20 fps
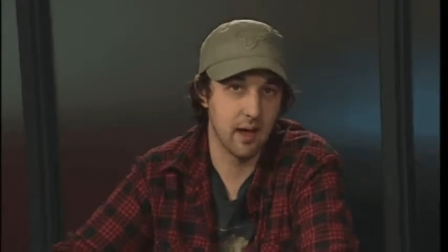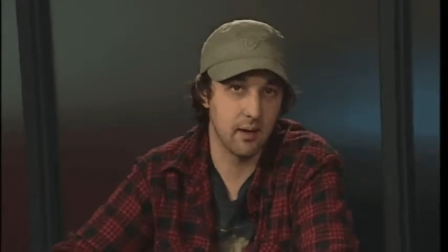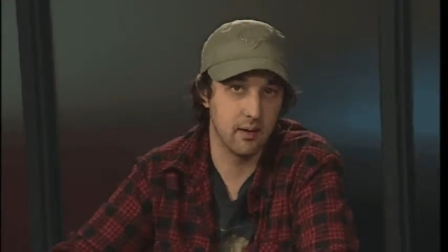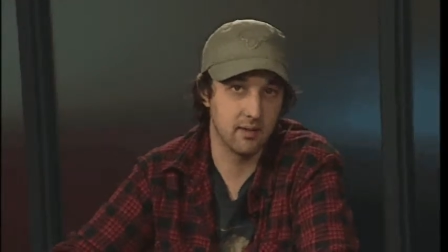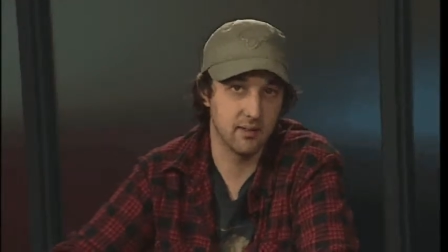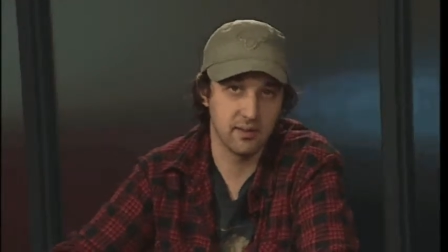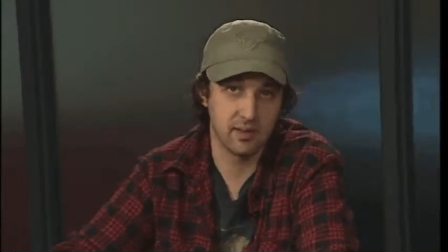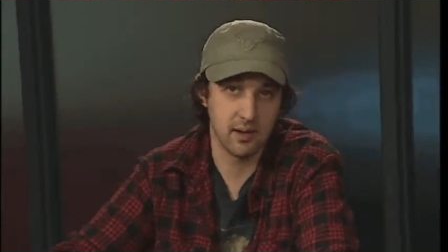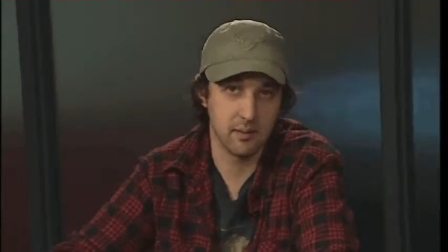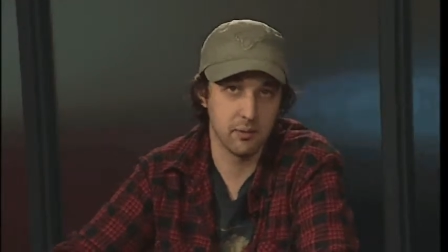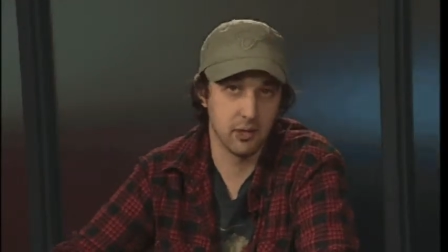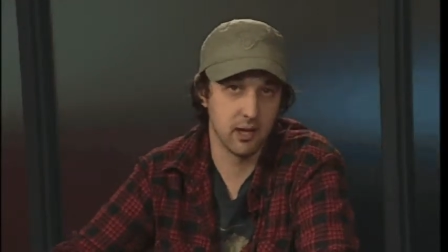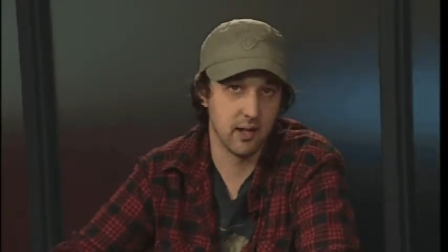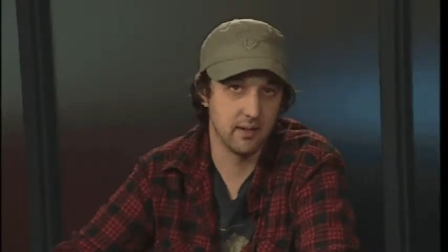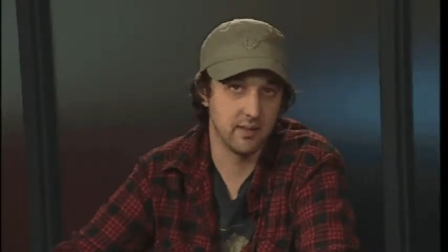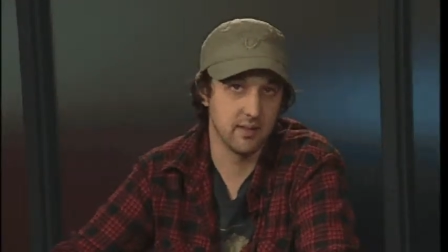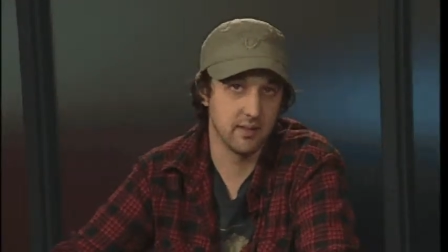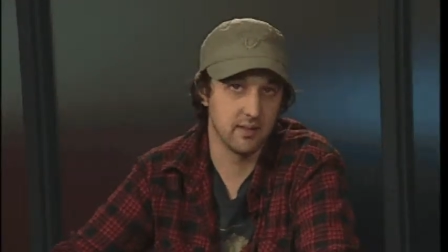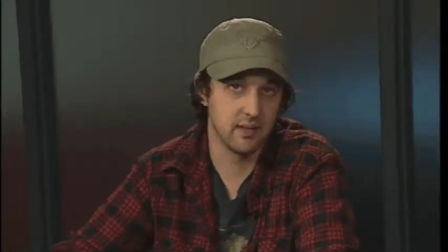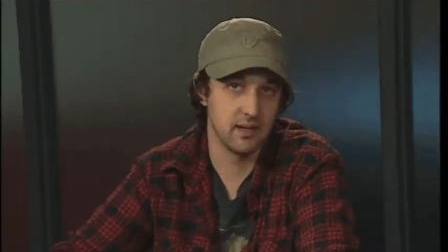
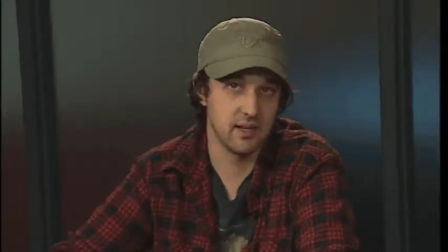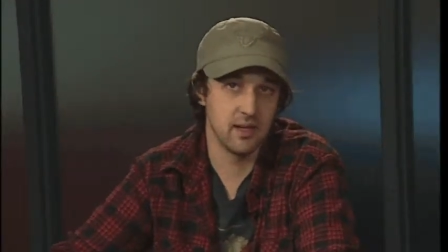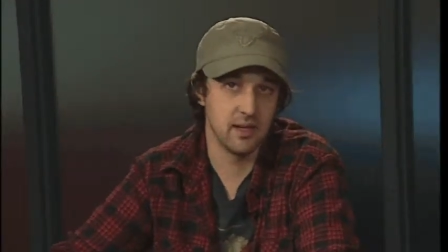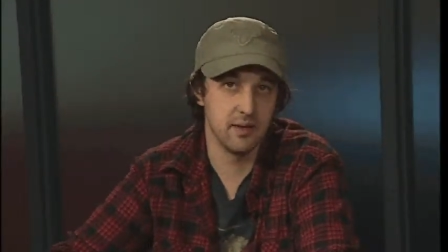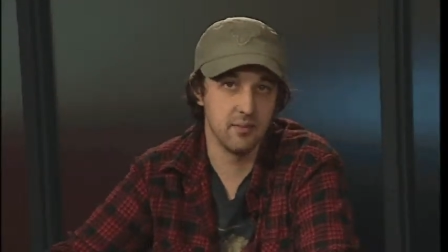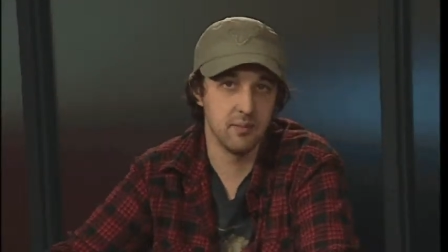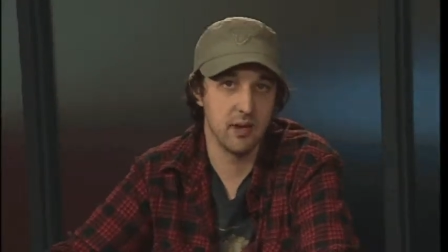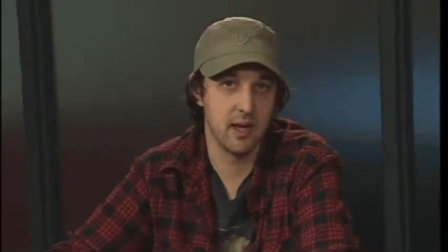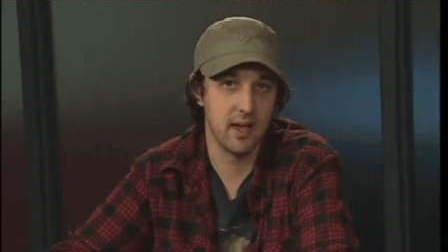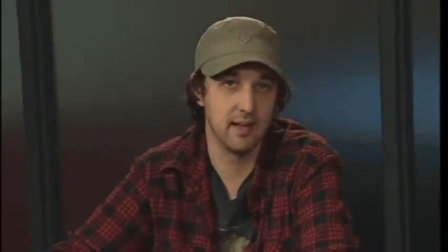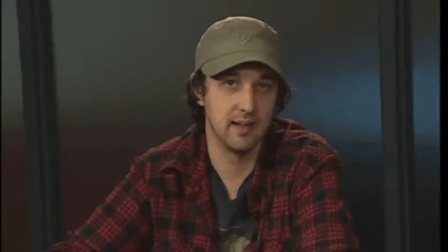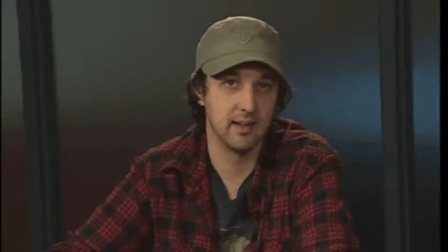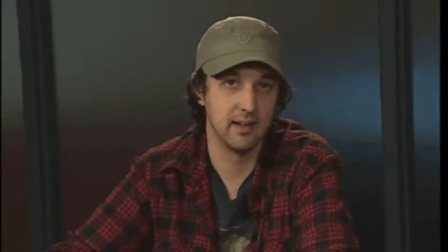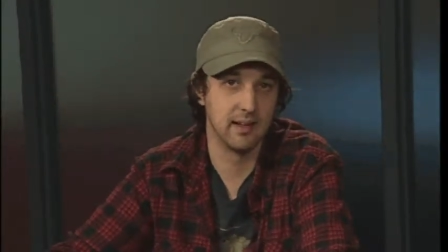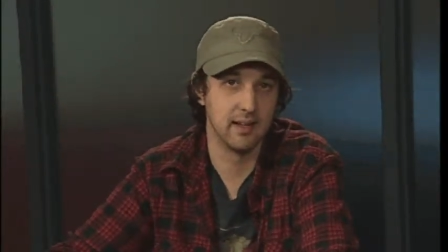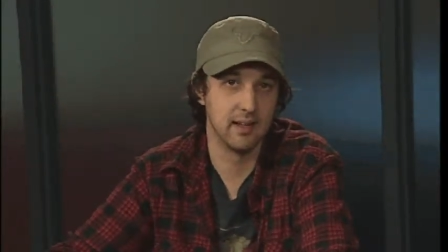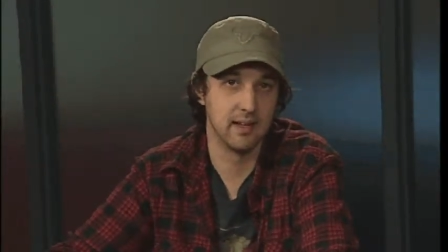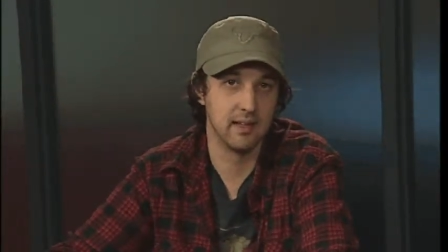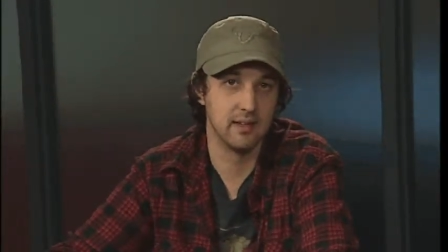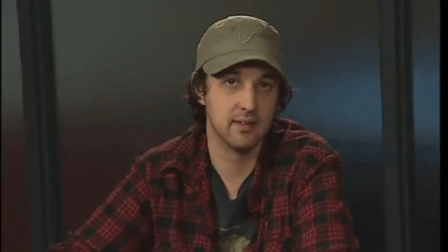stabilized the team and
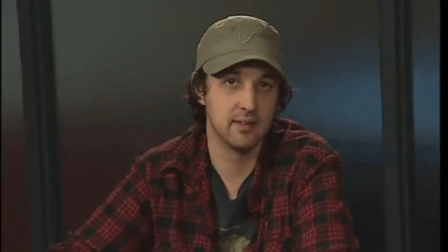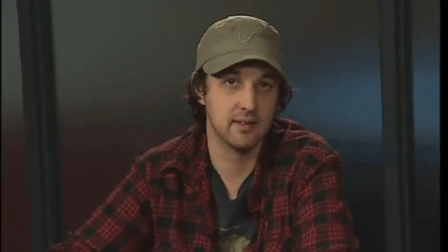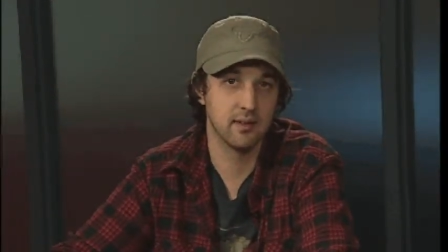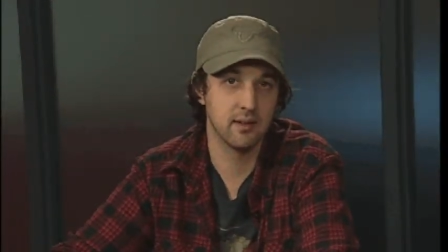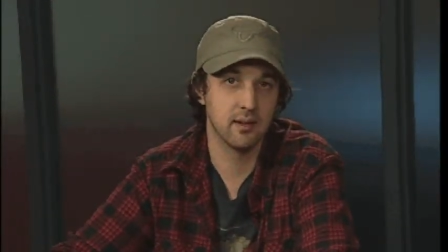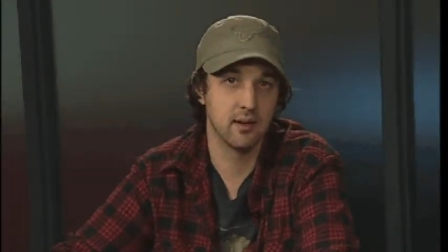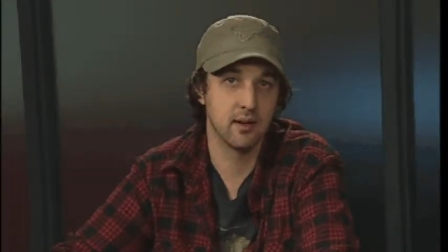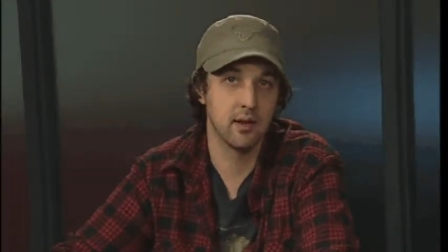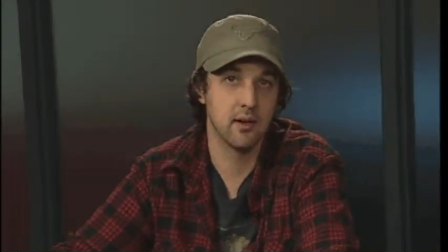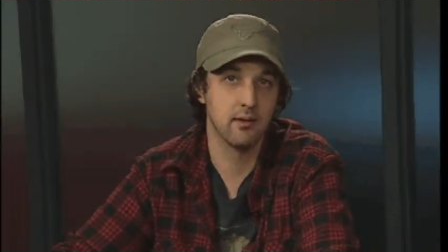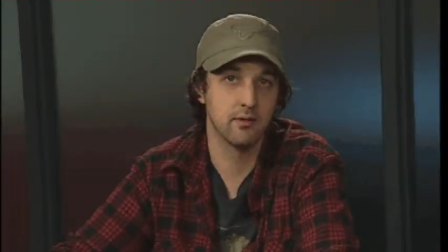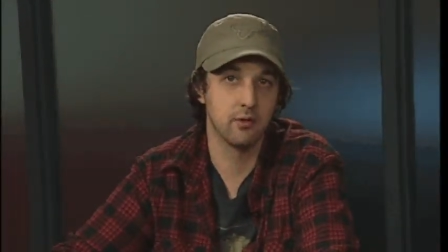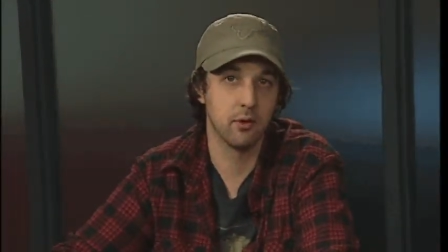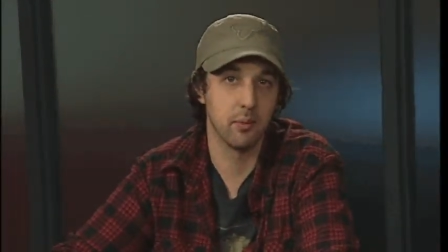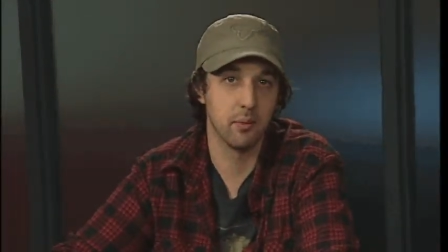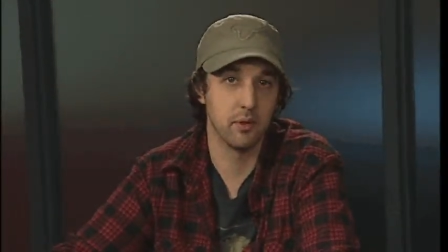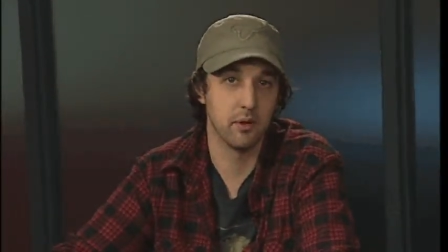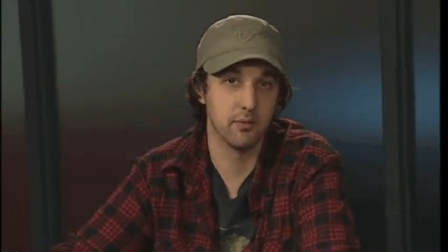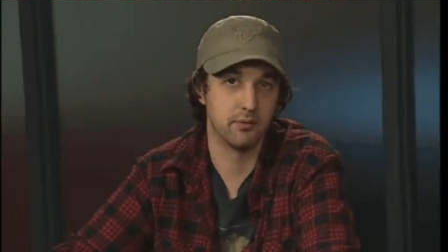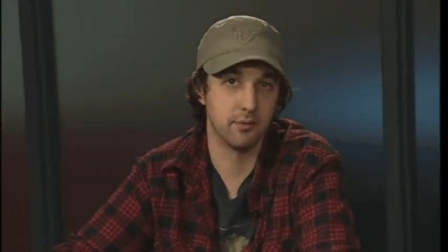leads
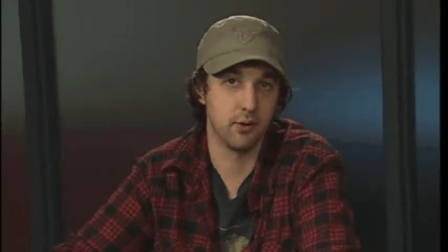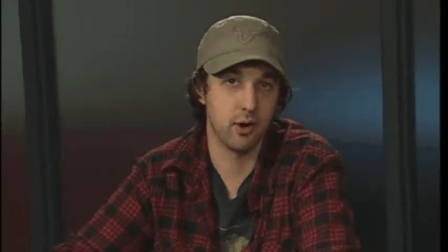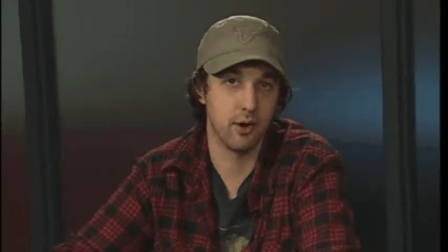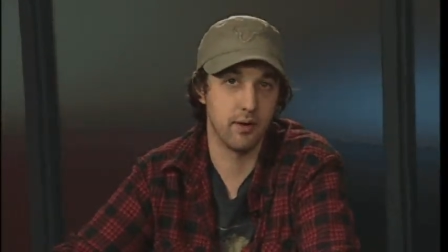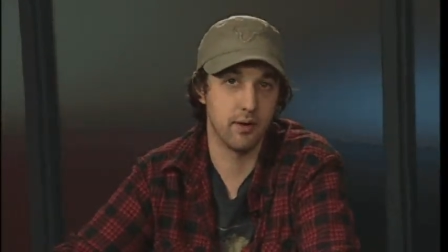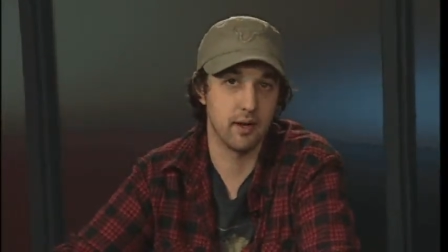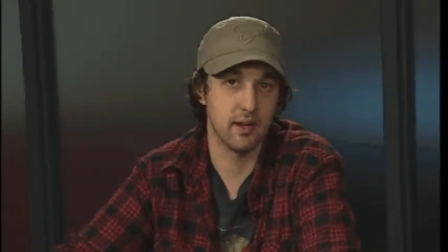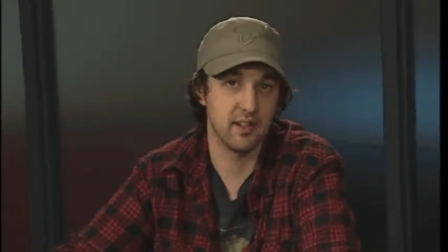from the front.